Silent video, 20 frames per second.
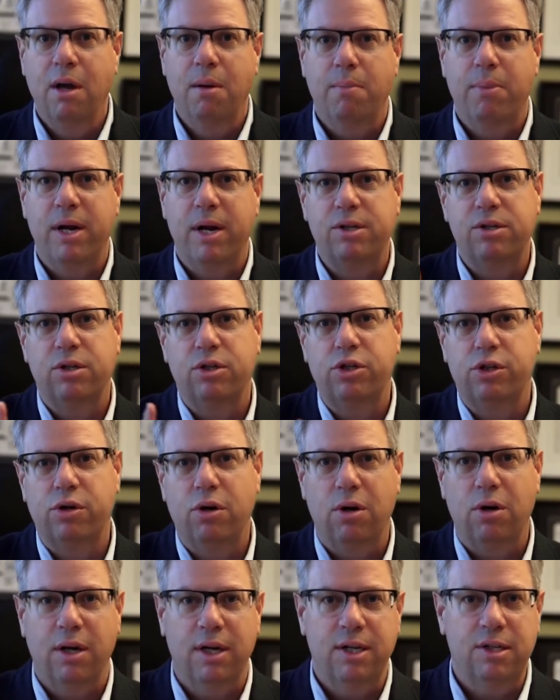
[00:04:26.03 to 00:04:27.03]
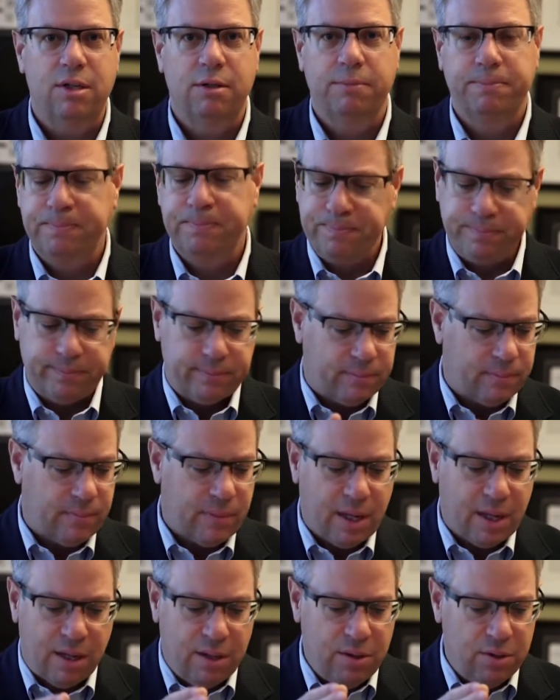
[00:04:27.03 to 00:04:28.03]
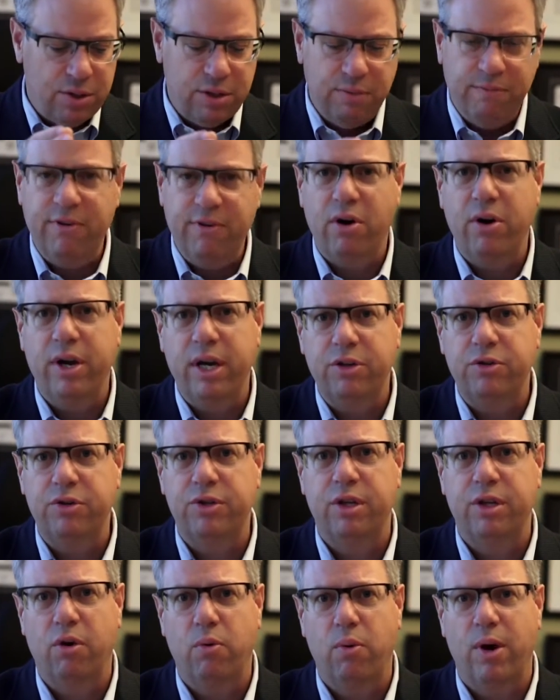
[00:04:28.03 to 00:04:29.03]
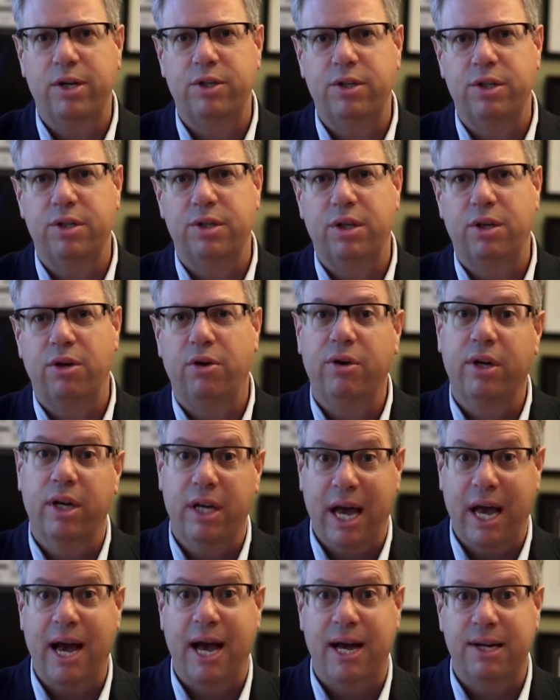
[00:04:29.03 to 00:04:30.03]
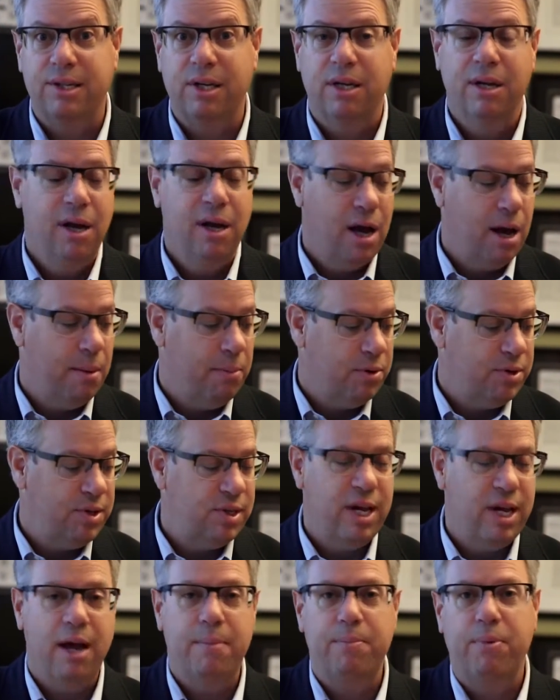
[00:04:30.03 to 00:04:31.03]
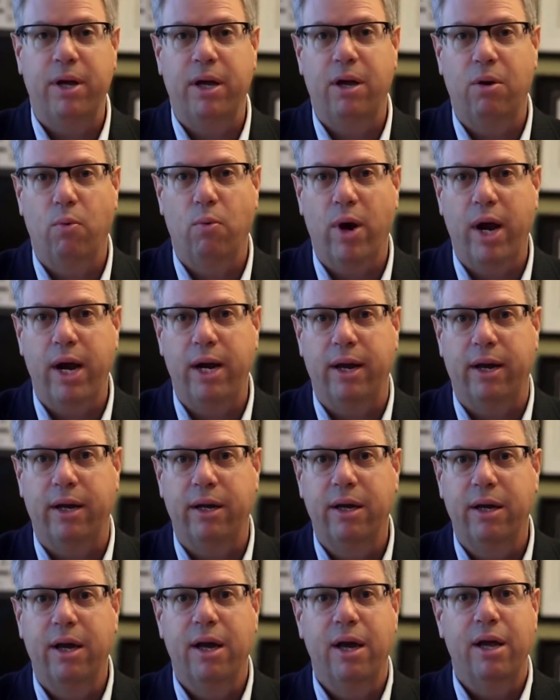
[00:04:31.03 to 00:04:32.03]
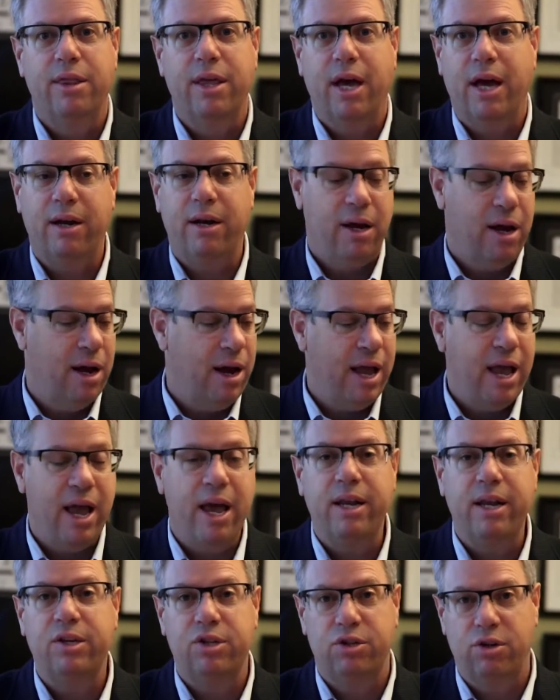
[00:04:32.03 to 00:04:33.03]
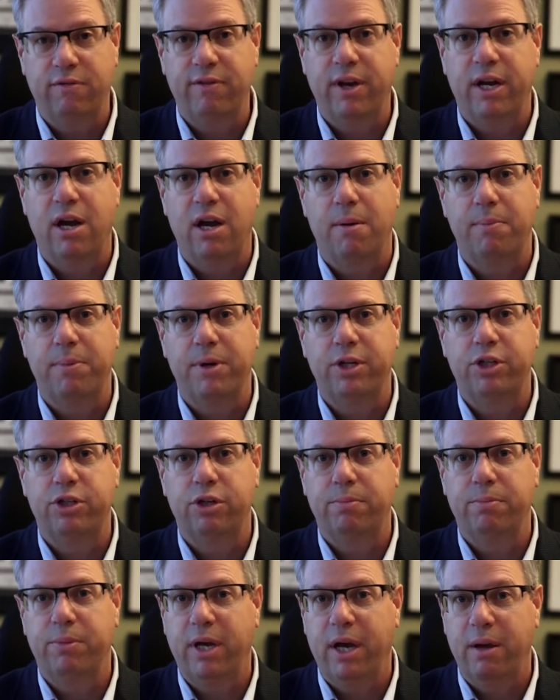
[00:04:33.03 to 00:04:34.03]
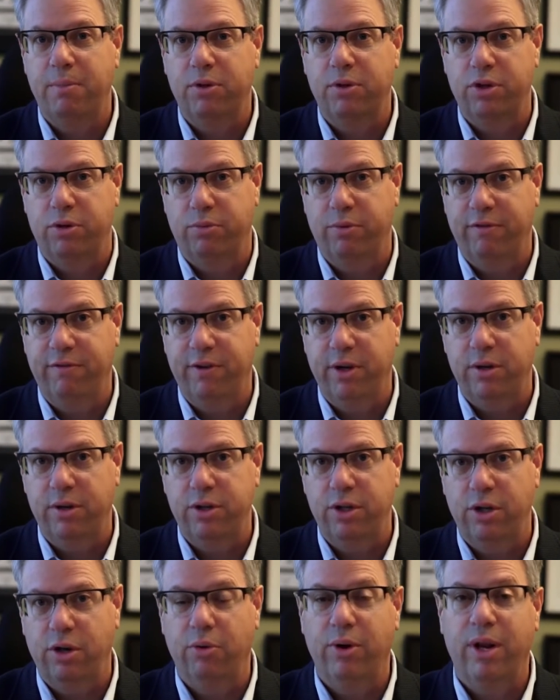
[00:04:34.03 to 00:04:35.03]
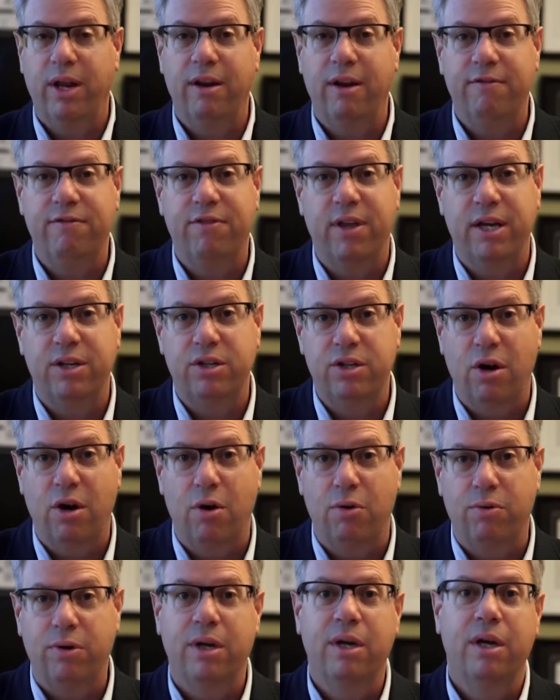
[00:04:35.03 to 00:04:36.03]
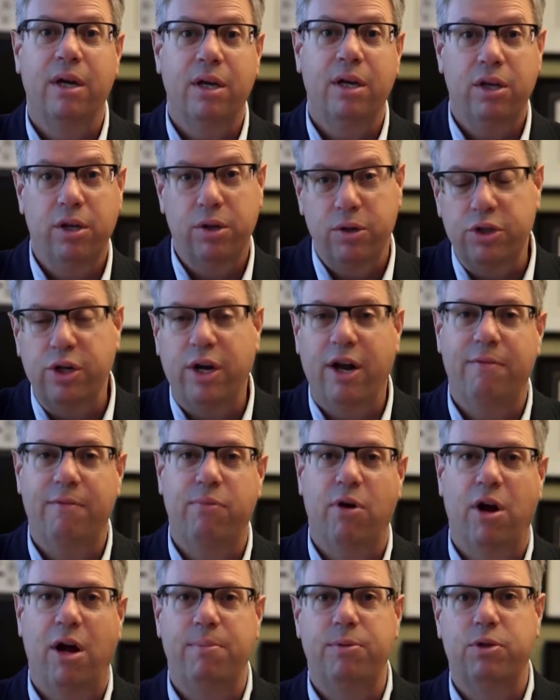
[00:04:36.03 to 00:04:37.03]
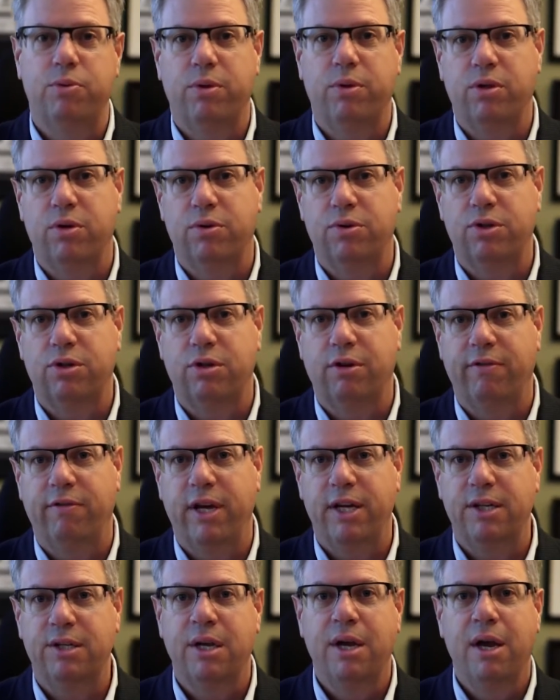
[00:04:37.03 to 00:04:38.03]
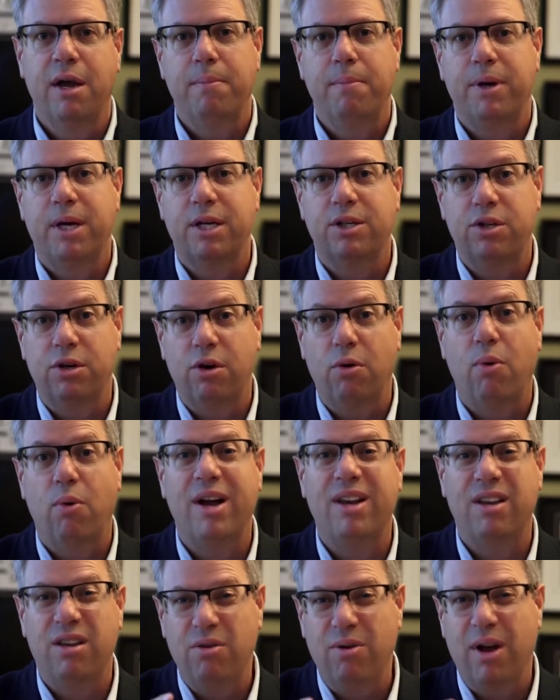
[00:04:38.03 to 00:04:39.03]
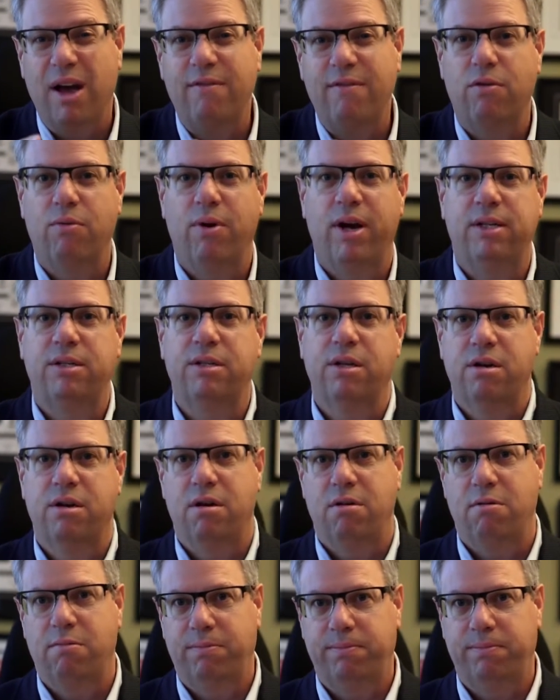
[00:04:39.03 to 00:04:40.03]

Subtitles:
But as a journalist, there's some very interesting questions that you can ask about sampling and weighting that any survey company should be able to reveal to you. And if they don't, you should have problems with those surveys, because you know what? You have a right to know.